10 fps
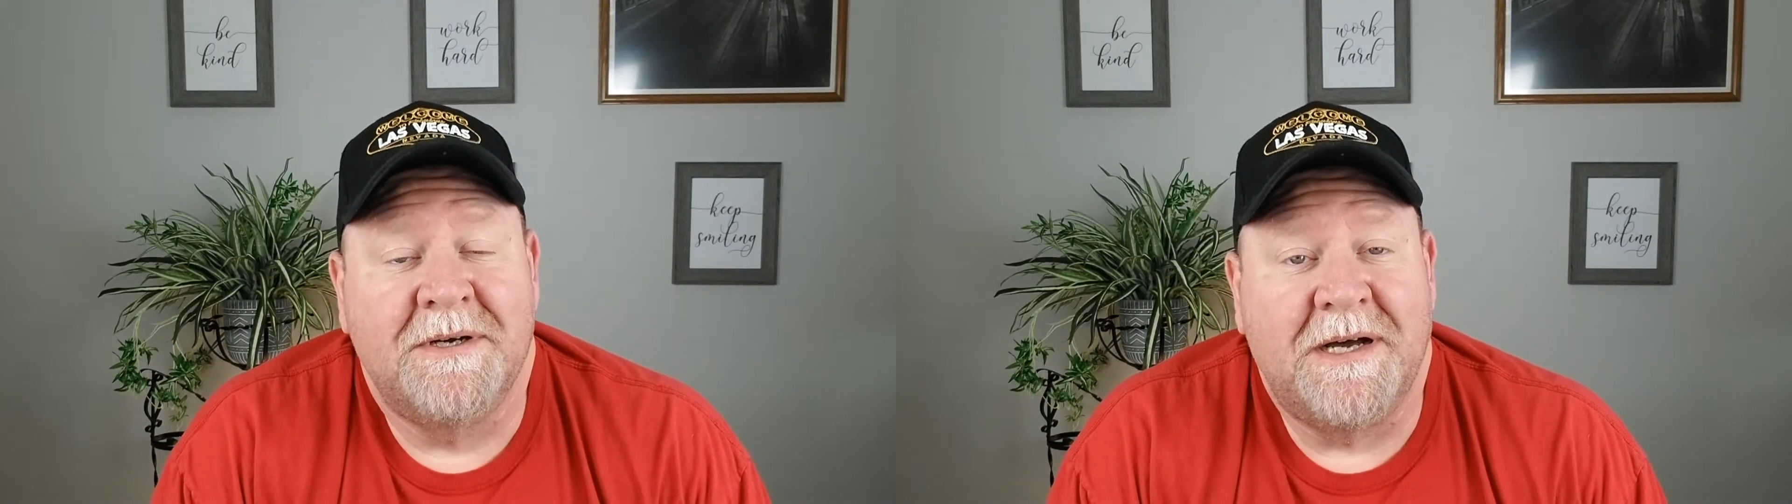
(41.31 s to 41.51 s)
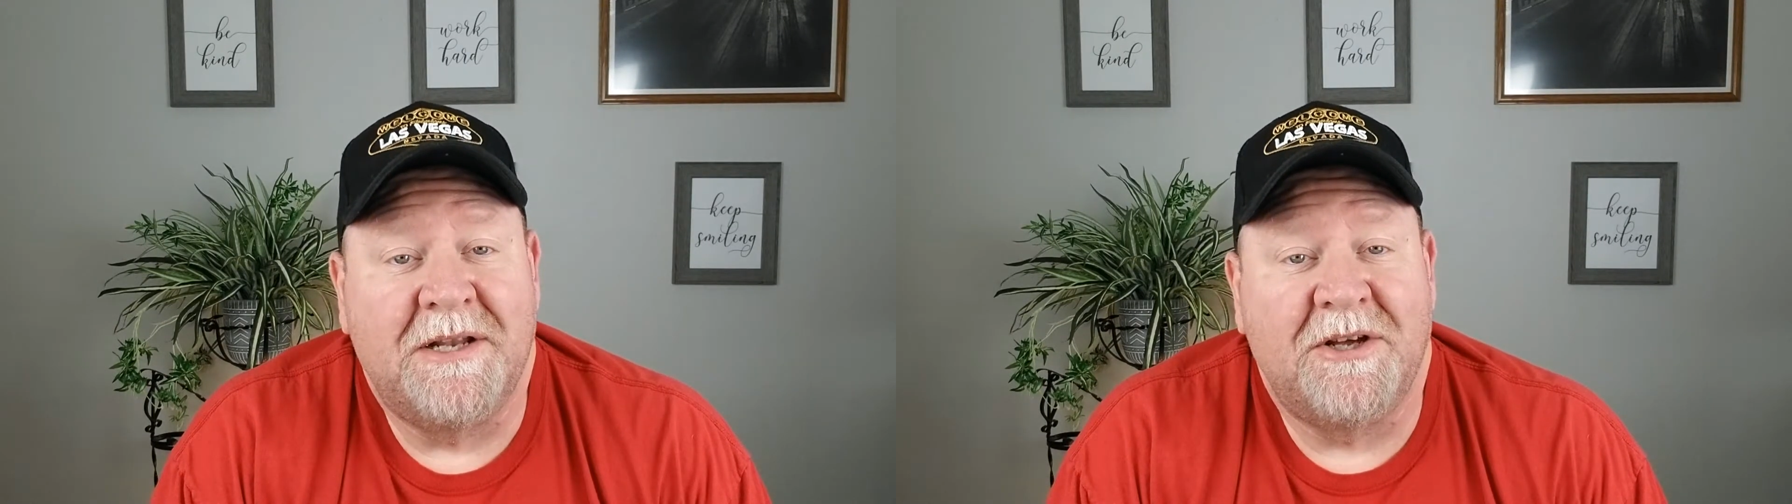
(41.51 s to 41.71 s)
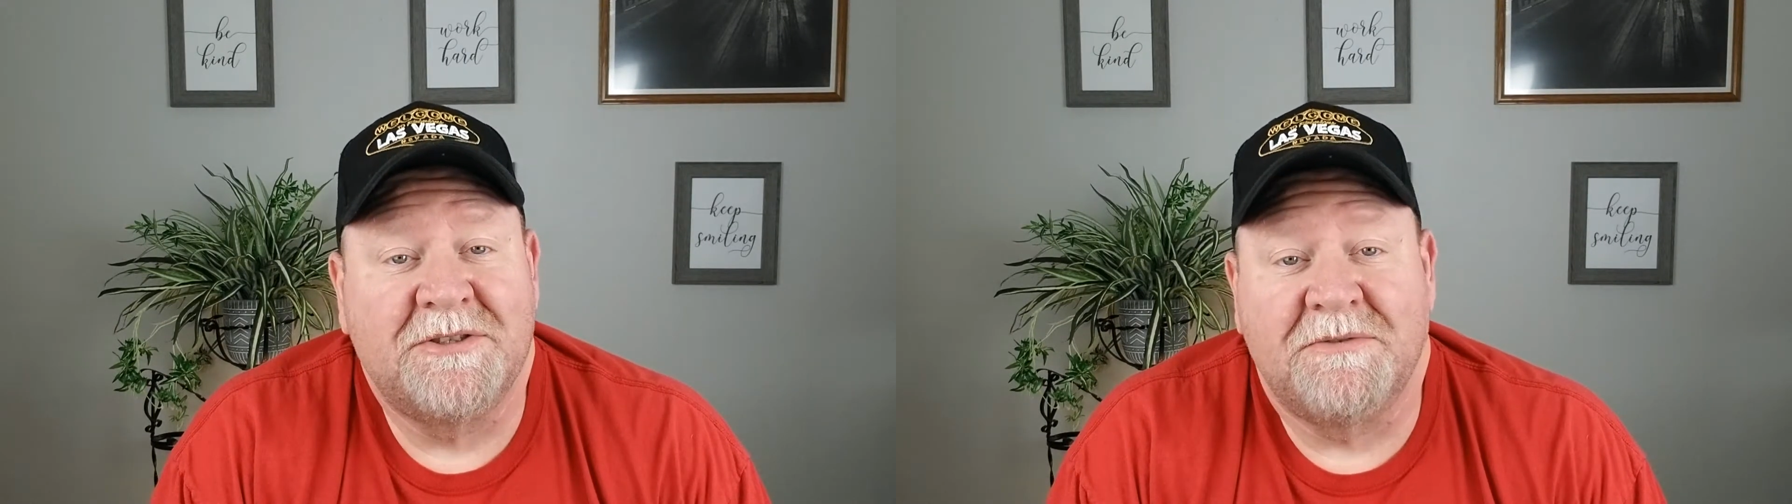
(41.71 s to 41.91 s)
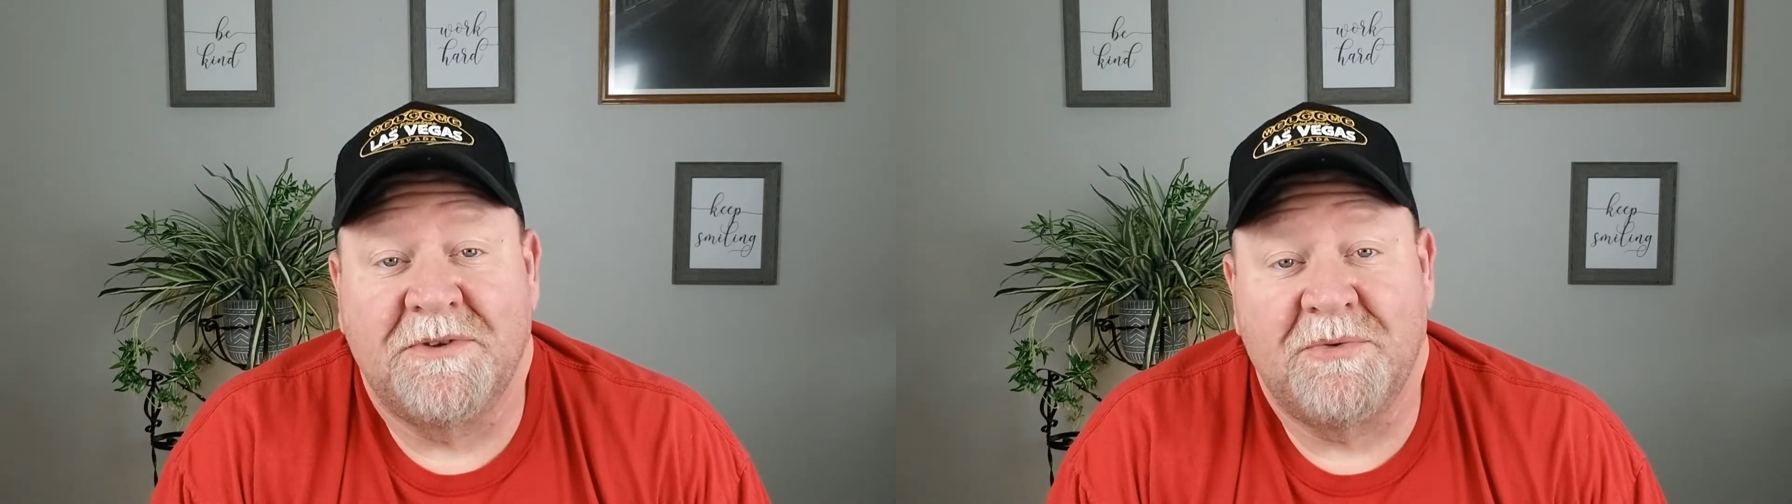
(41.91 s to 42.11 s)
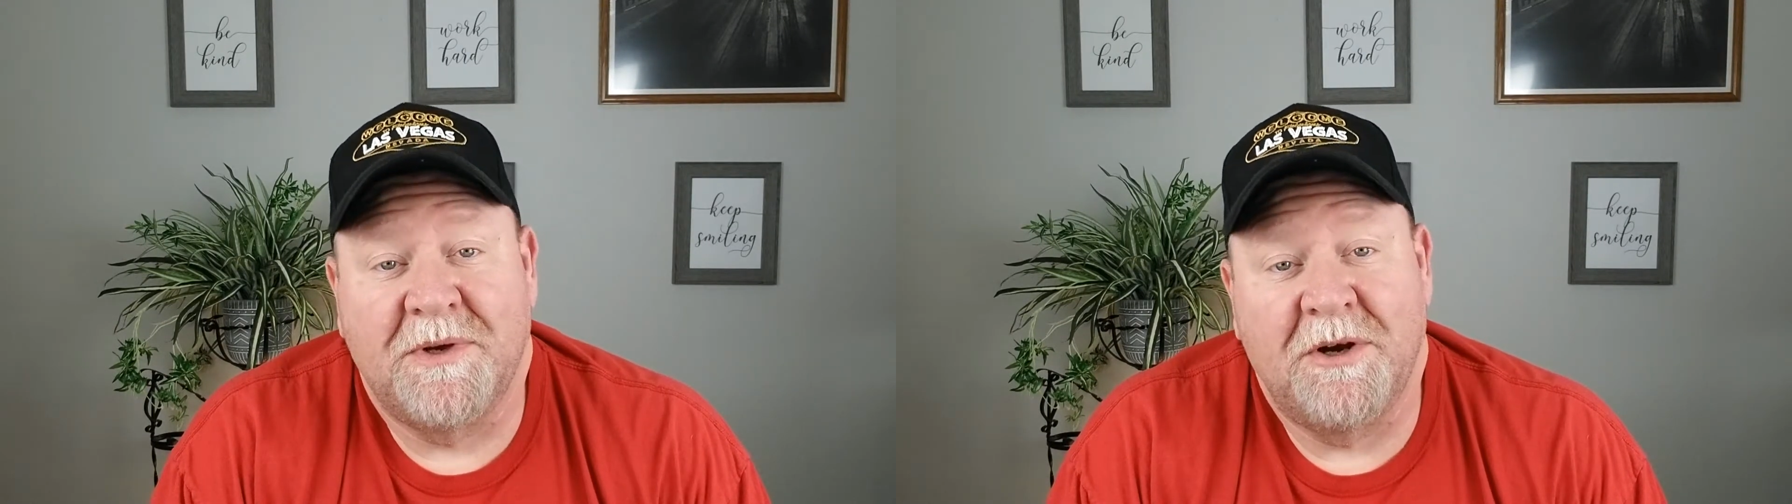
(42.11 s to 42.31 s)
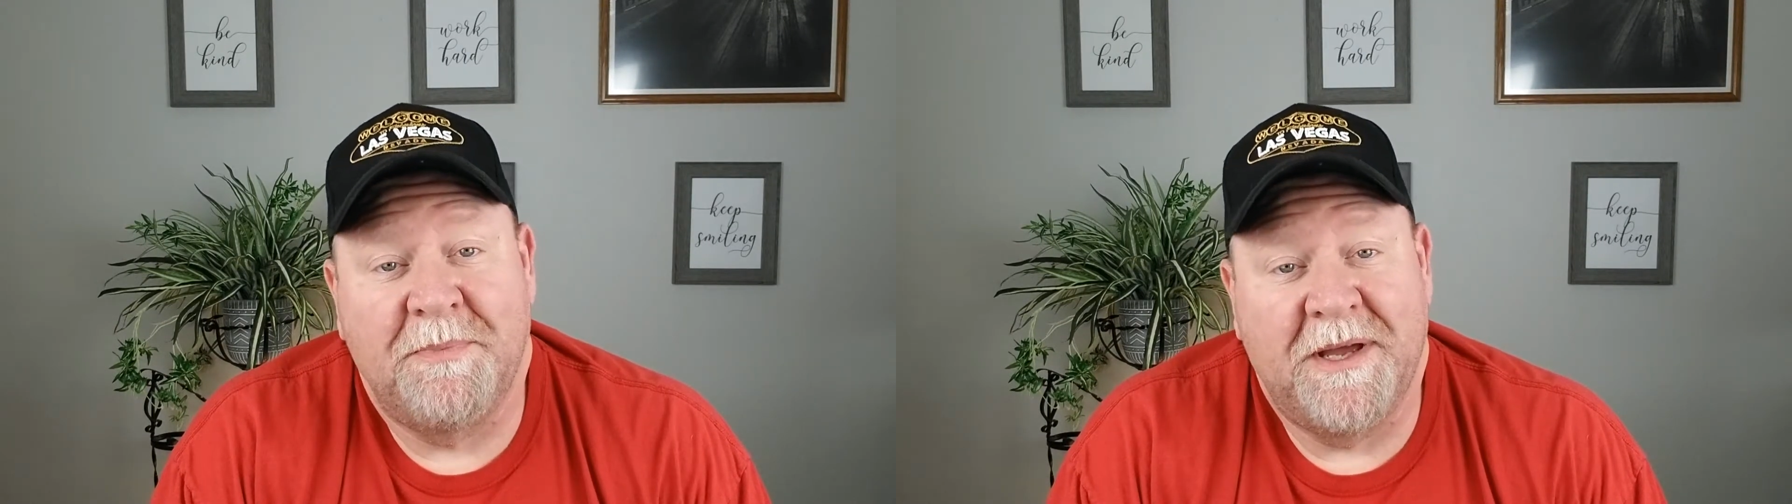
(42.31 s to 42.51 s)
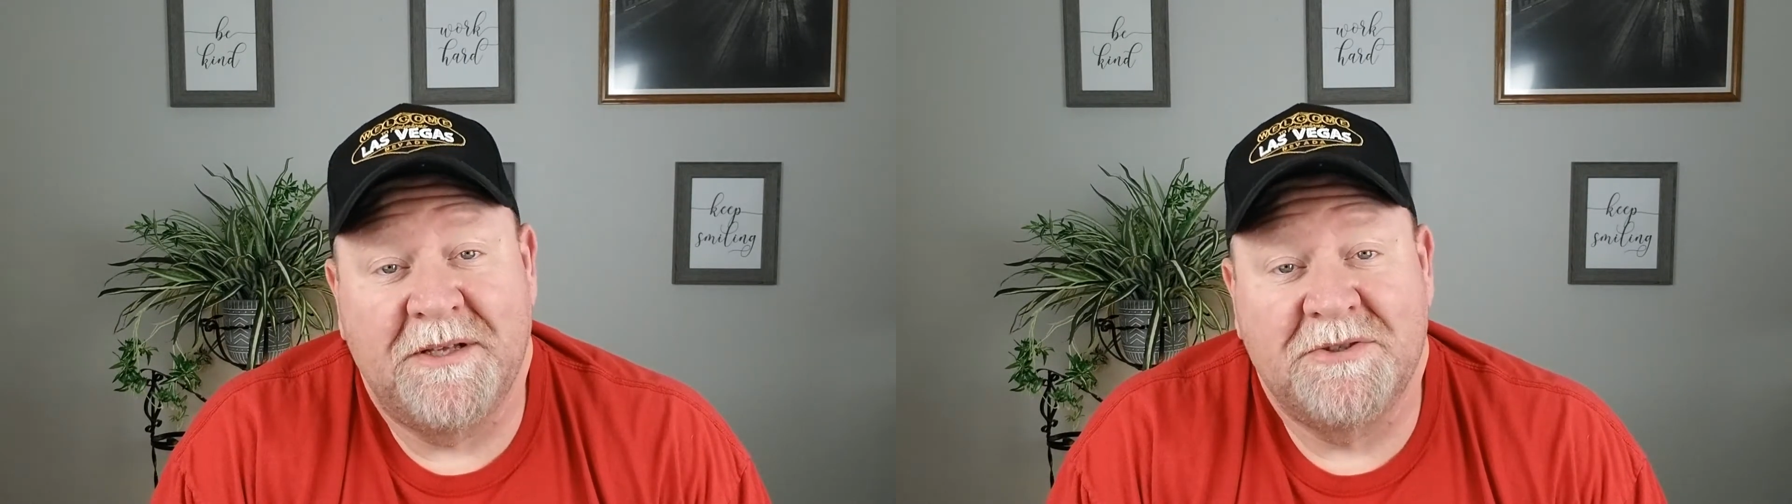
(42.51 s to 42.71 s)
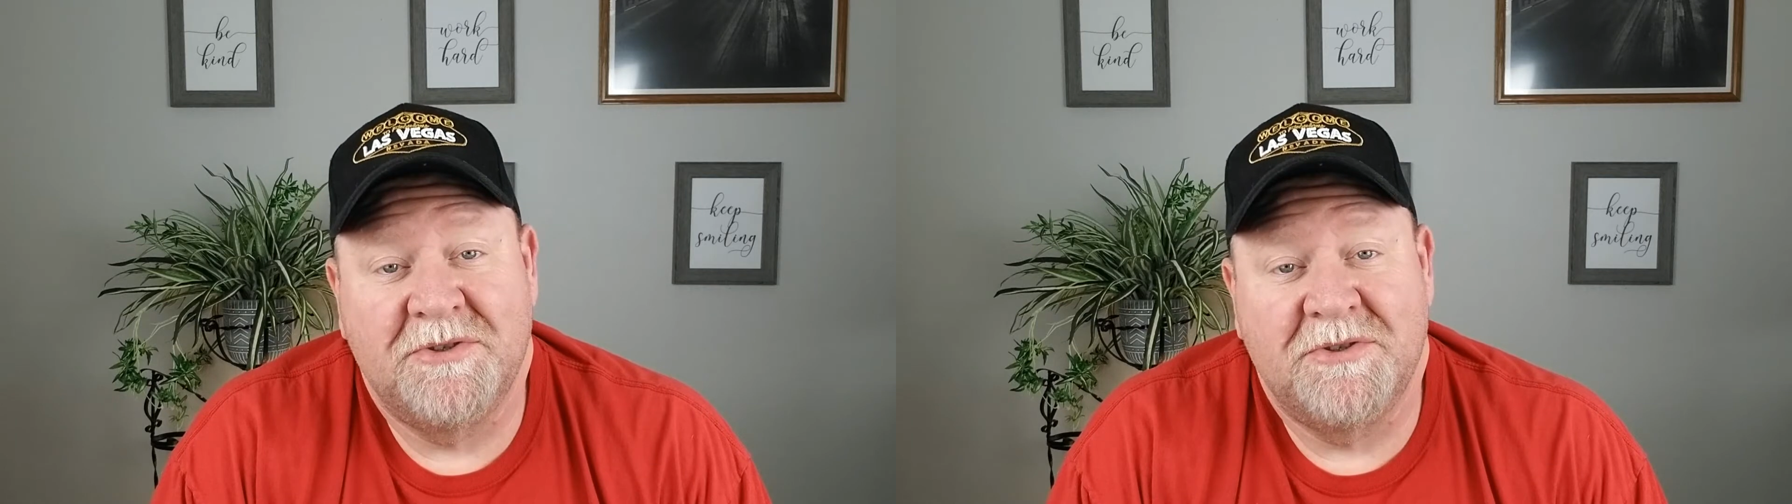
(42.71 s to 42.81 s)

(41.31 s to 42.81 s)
I lost over 300 pounds